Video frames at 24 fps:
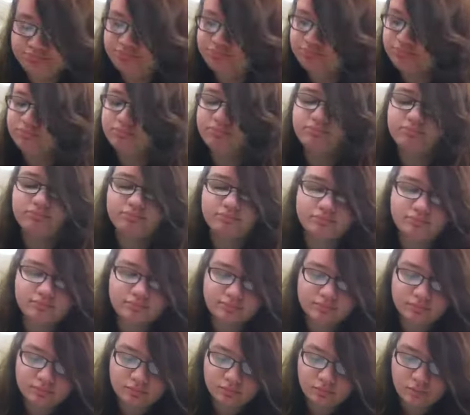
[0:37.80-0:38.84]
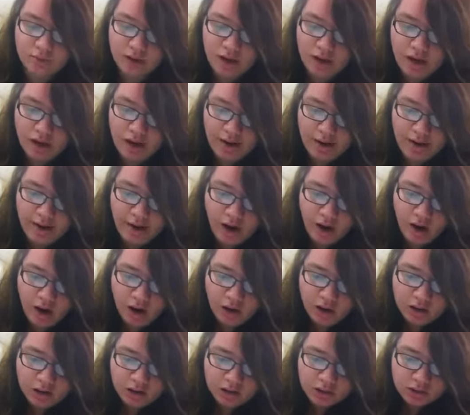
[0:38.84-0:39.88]
You don't even have to go through these steps. You already
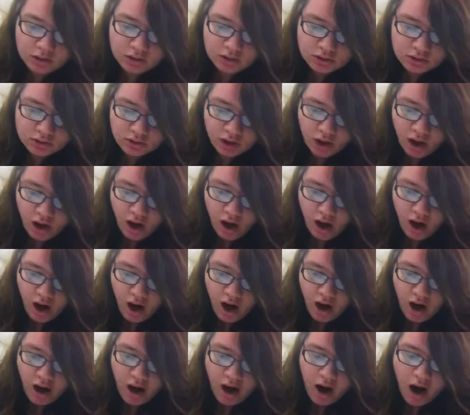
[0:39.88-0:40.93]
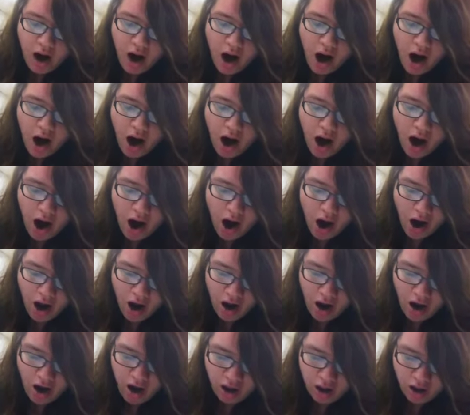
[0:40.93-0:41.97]
know it's an acid, so you already know it's molecular.
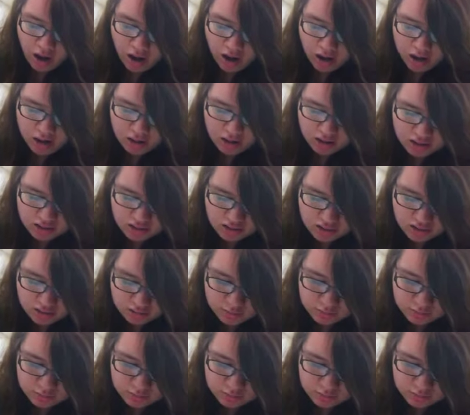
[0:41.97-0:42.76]
You already know. You can